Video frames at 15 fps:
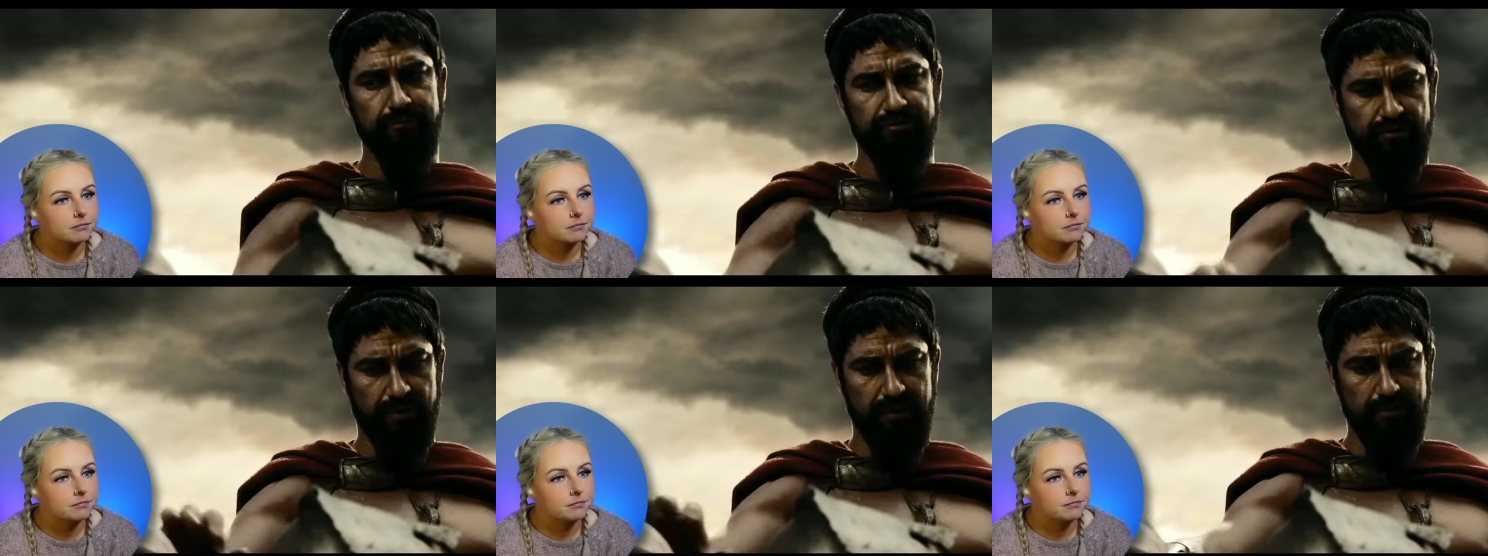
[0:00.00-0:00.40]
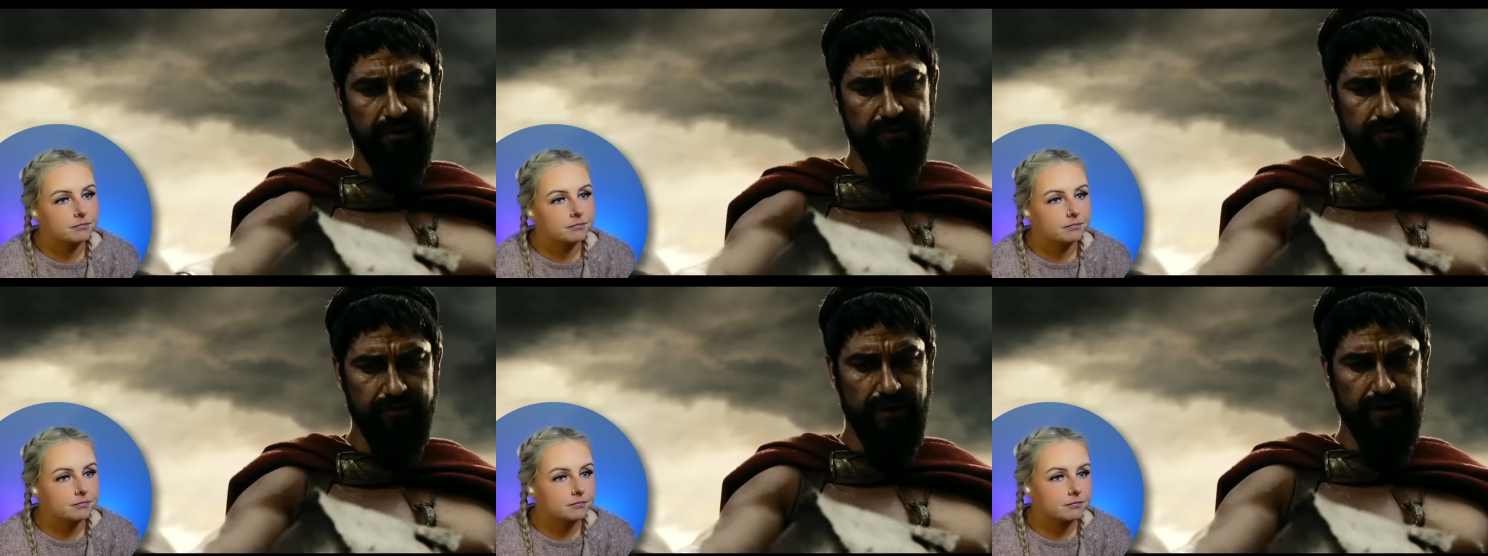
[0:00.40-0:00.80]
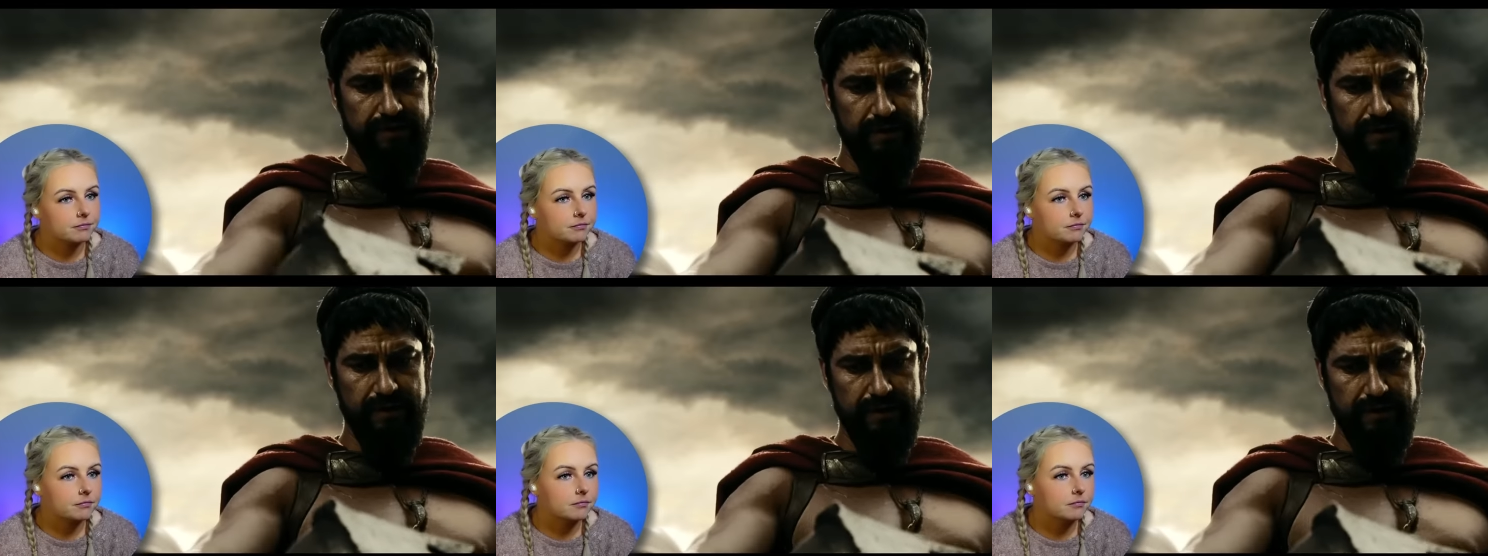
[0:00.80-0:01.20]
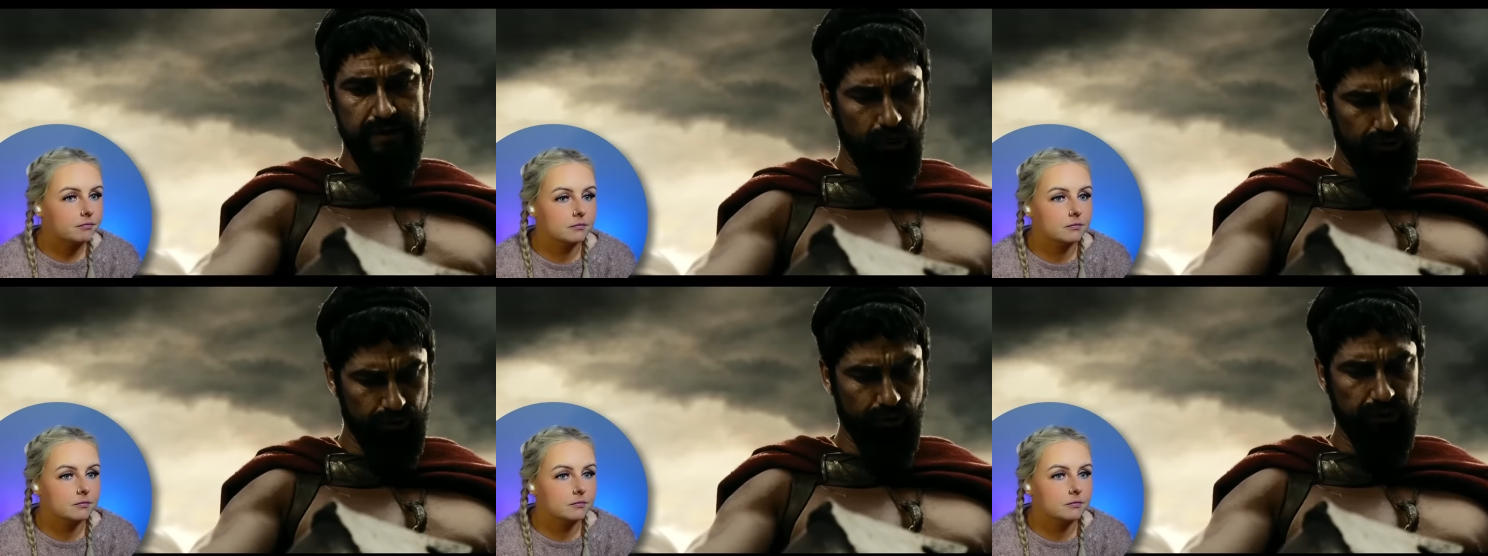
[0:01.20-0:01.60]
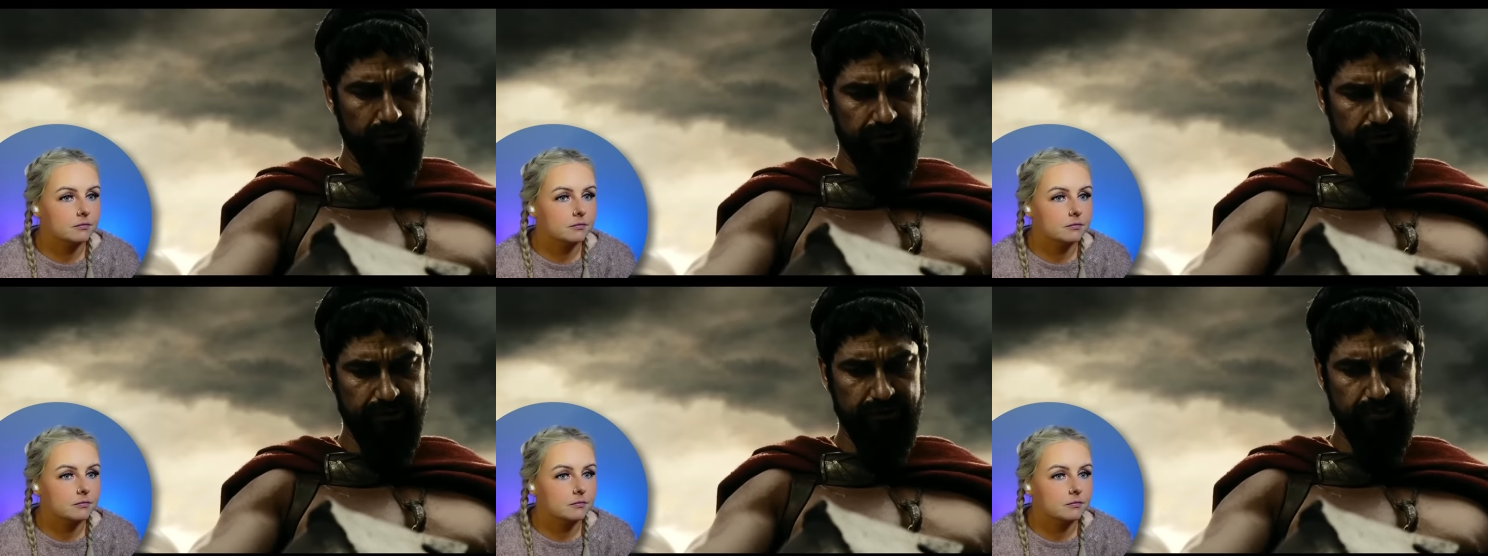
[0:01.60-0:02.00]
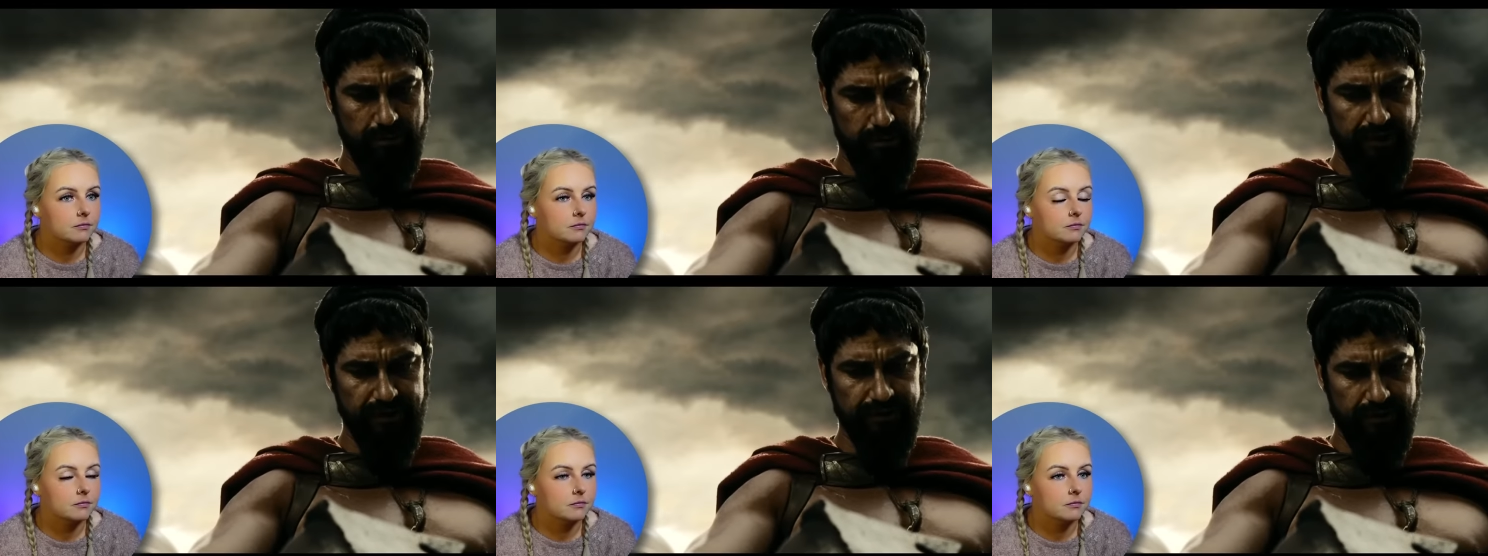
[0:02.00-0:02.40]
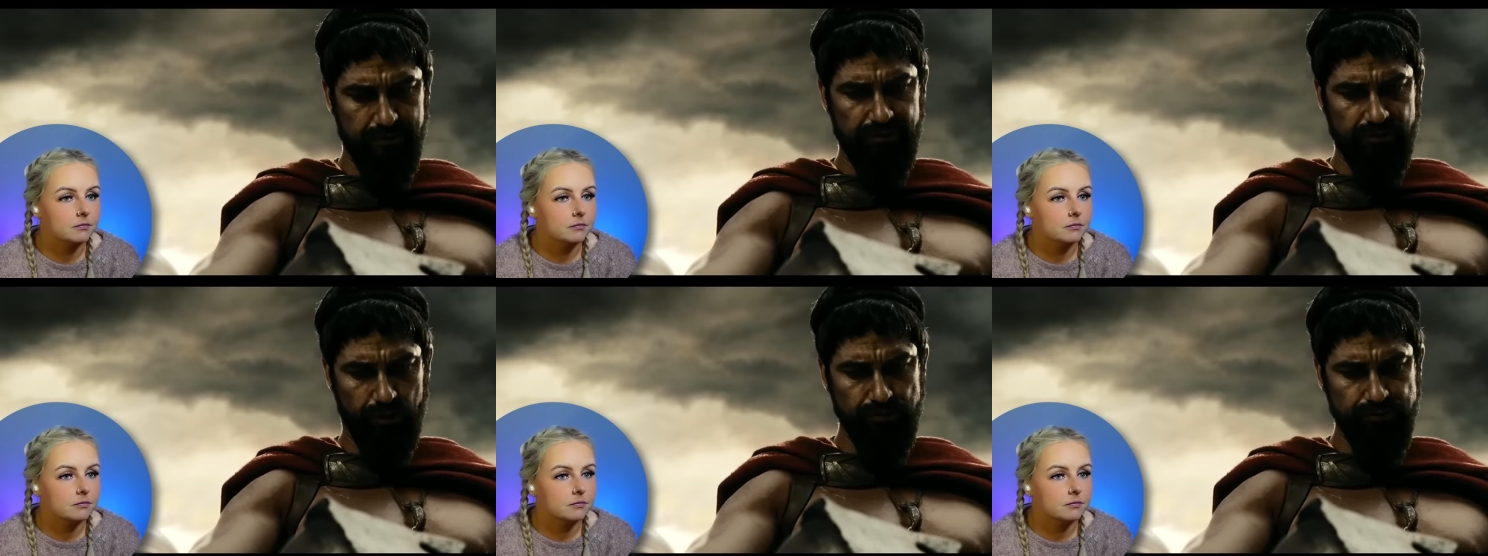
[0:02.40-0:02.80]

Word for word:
Speaker 1: I am sorry, my friend, but not all of us were made to be